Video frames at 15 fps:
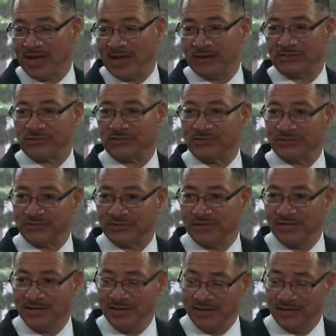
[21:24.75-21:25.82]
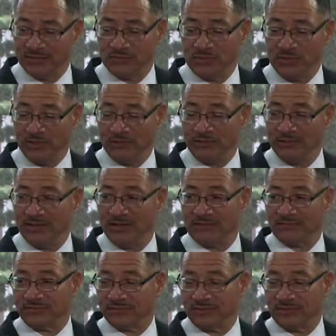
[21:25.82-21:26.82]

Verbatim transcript: passion is what you love.